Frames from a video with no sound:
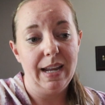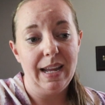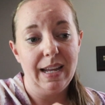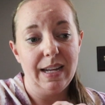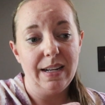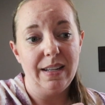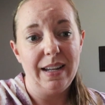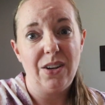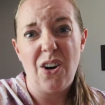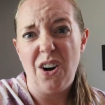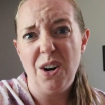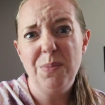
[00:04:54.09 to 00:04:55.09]
and
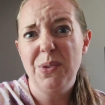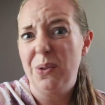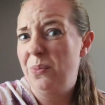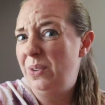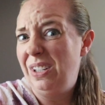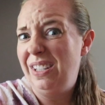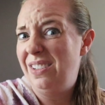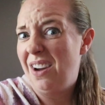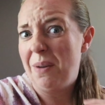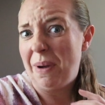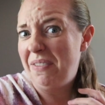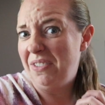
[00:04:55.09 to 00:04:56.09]
that carbs are really
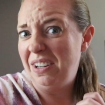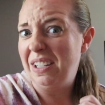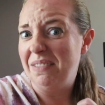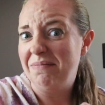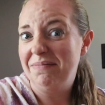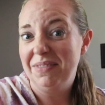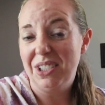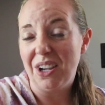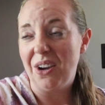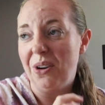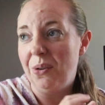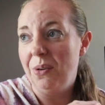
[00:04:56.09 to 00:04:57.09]
not my friend.
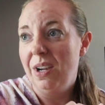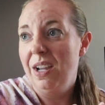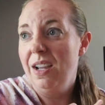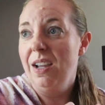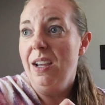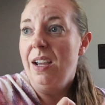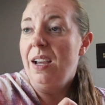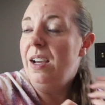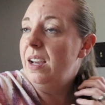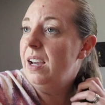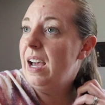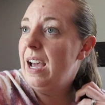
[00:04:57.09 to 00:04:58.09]
So
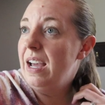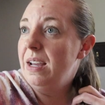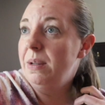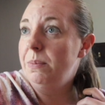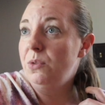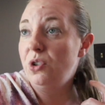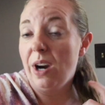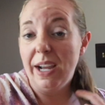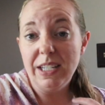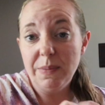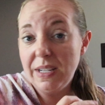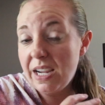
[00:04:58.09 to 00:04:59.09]
I'm
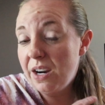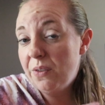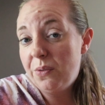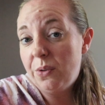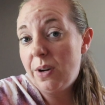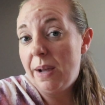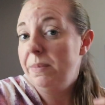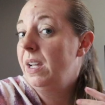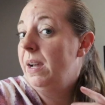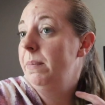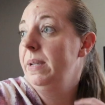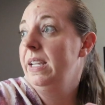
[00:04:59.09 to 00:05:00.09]
trying to be careful. I'm
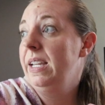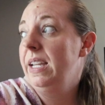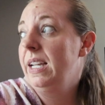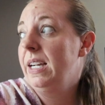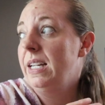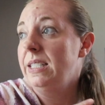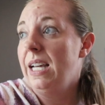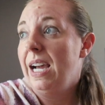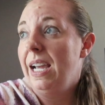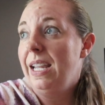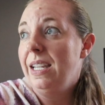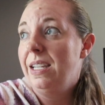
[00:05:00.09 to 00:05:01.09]
not being
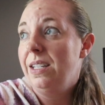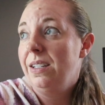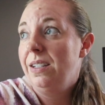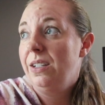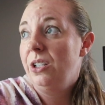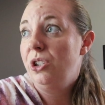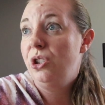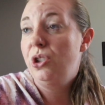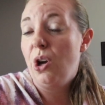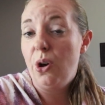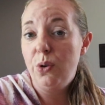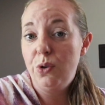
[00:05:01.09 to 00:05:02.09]
like
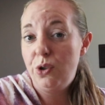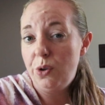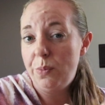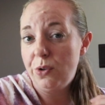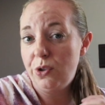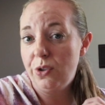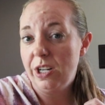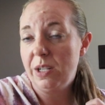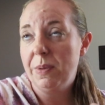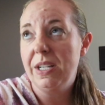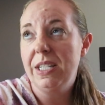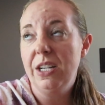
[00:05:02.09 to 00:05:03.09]
so super
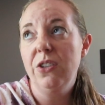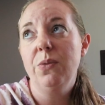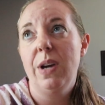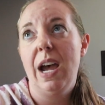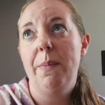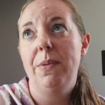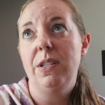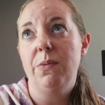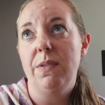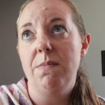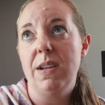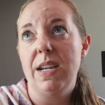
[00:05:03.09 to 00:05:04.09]
strict because here's what happens with